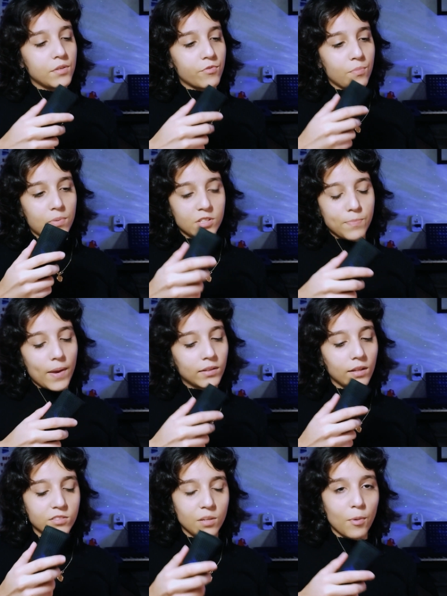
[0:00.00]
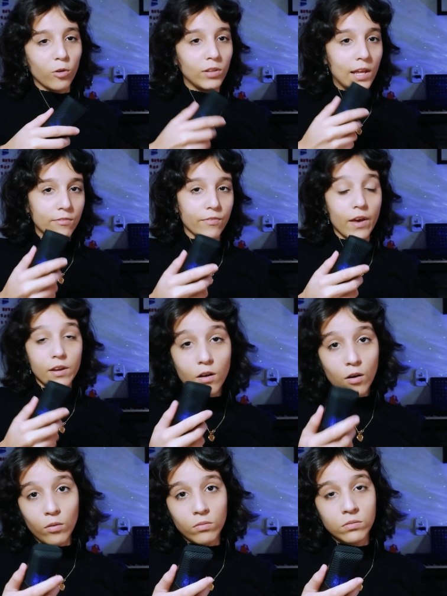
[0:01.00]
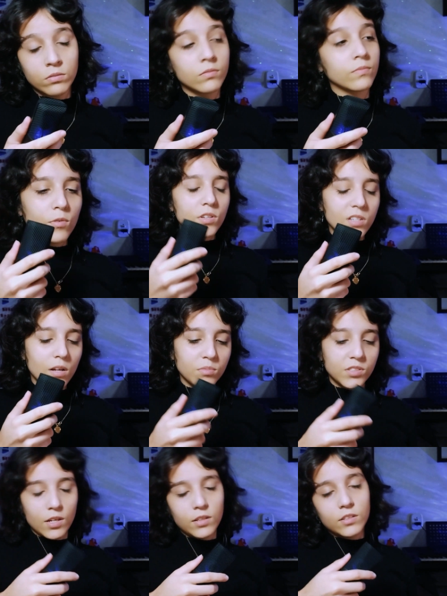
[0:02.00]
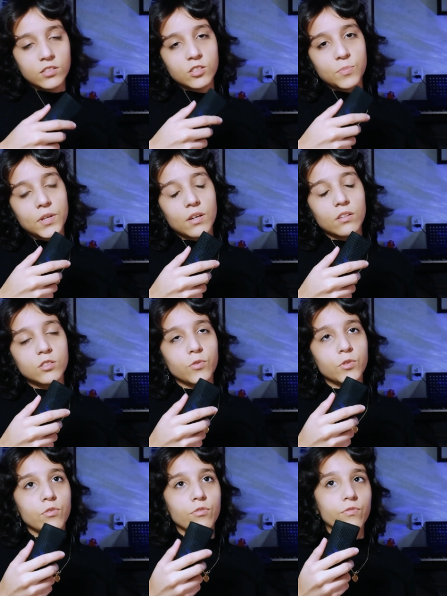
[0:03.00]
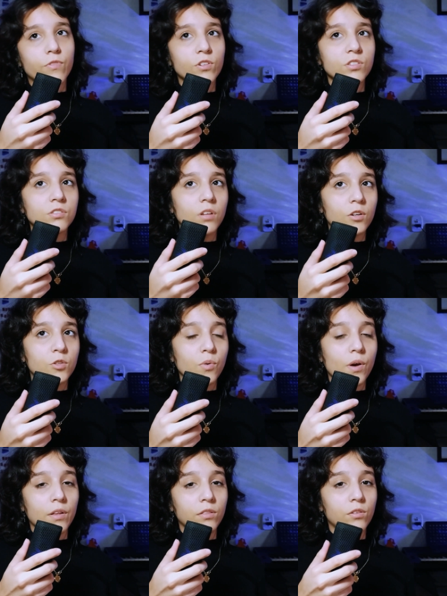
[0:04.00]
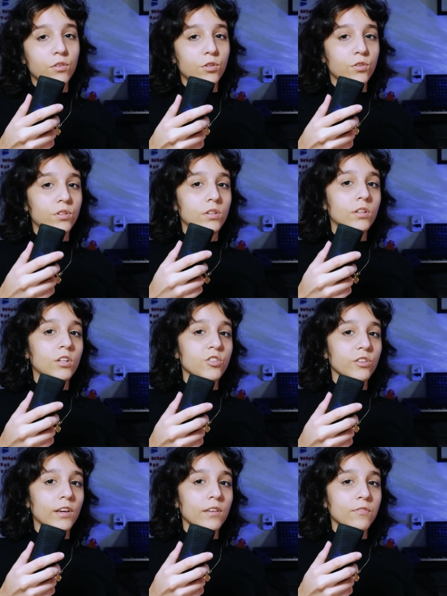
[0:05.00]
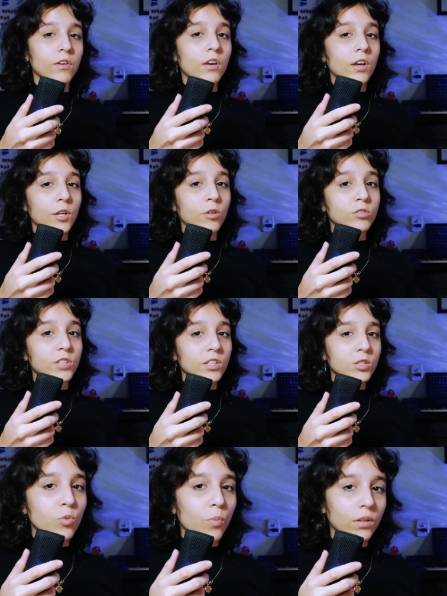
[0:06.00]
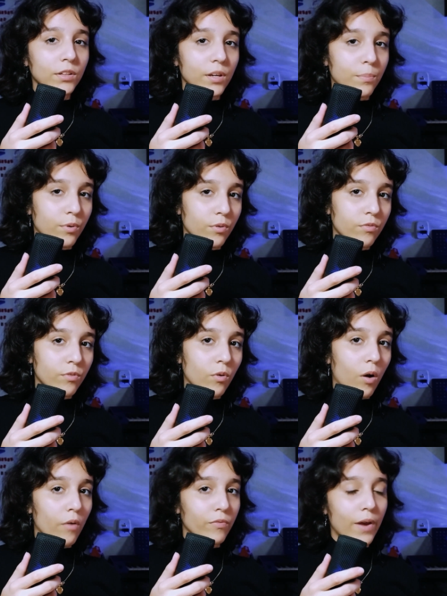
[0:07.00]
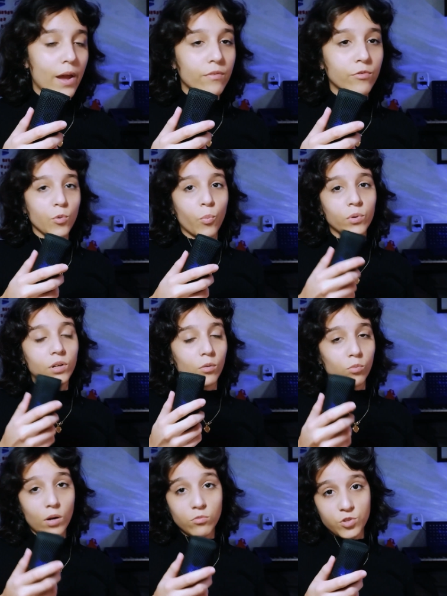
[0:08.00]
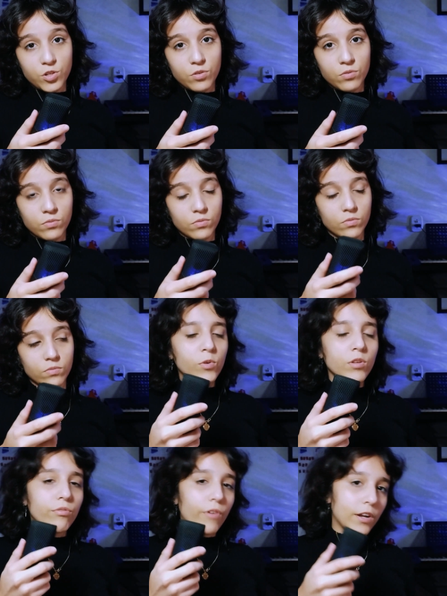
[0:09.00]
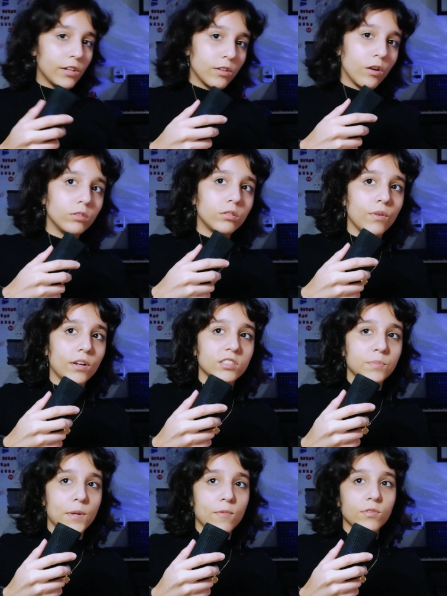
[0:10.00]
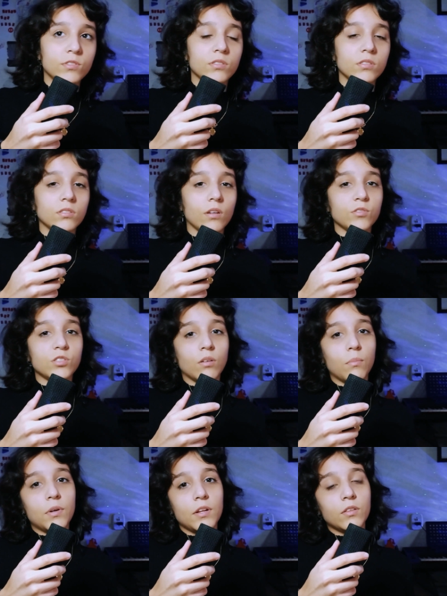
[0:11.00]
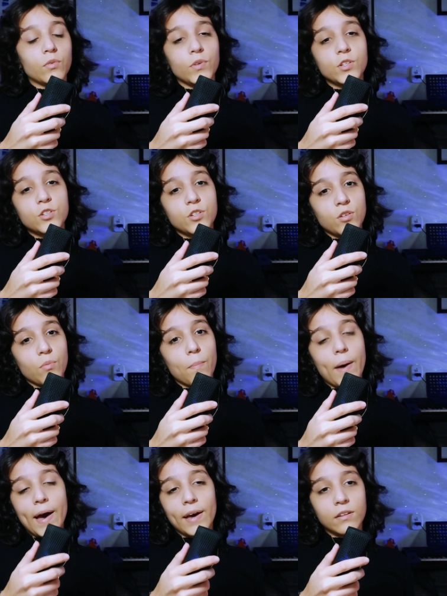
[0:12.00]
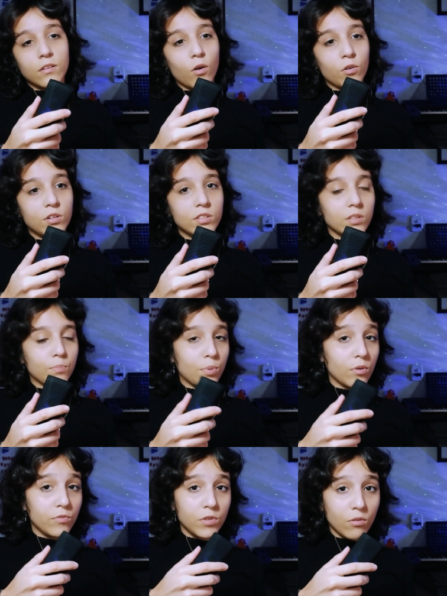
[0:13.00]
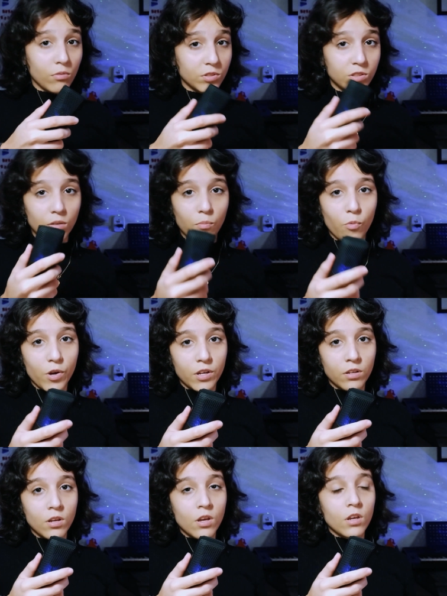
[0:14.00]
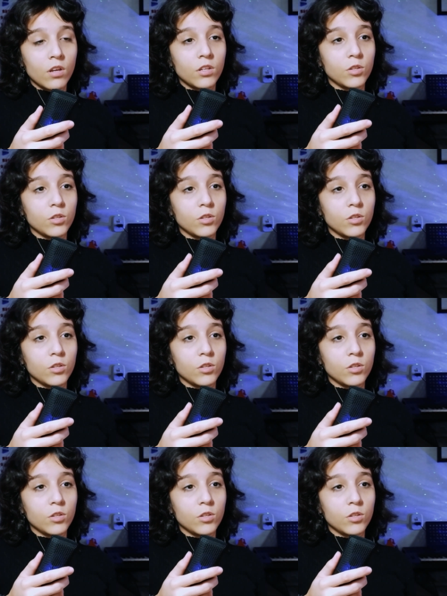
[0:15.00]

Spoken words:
and different perspectives about life at all. And the reason I'm saying this is because when you first start to enter your teenage life, you tend to want the approval of everyone around you. And when you finally go through experiences of somebody treating you bad or disapproving you in some way,